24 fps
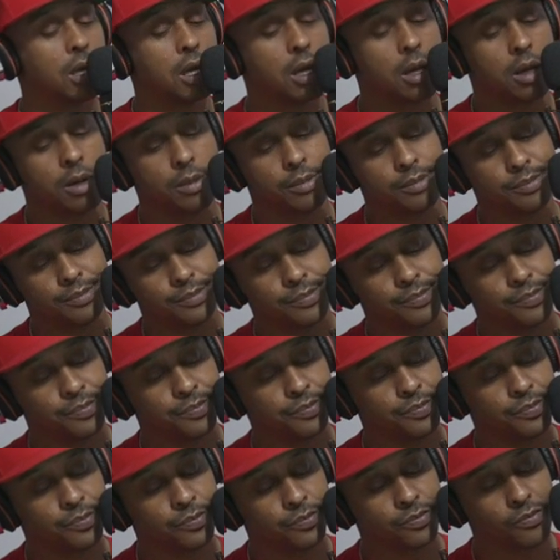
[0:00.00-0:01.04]
Um,
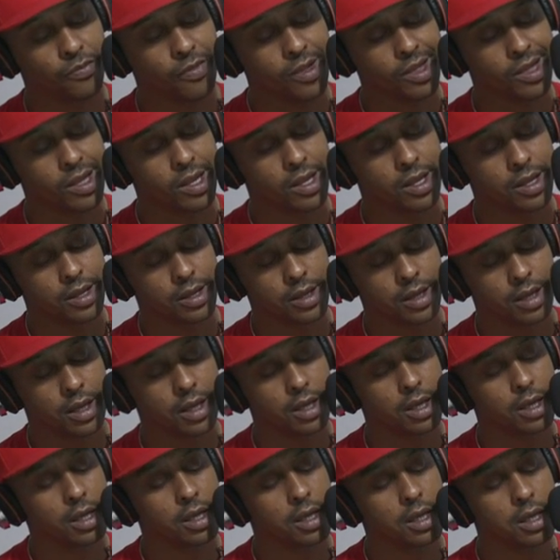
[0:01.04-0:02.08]
what else you got?
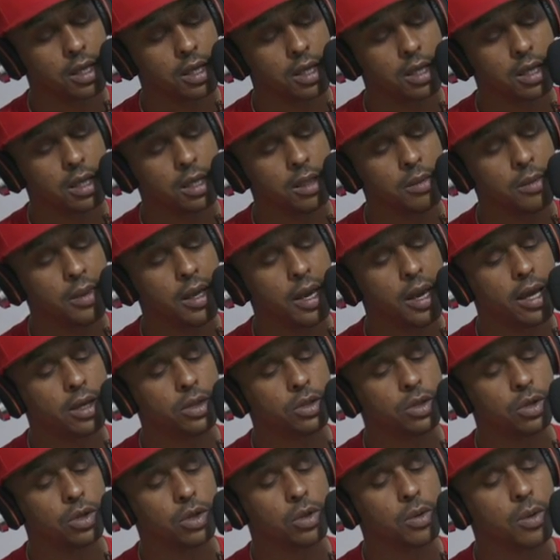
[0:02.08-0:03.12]
Let me ask
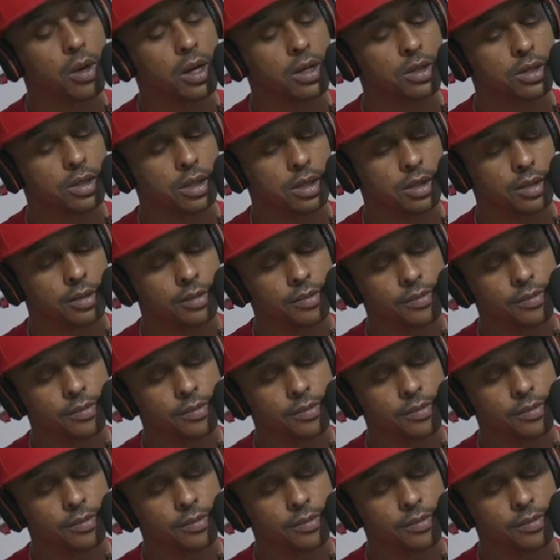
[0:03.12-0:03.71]
you a question.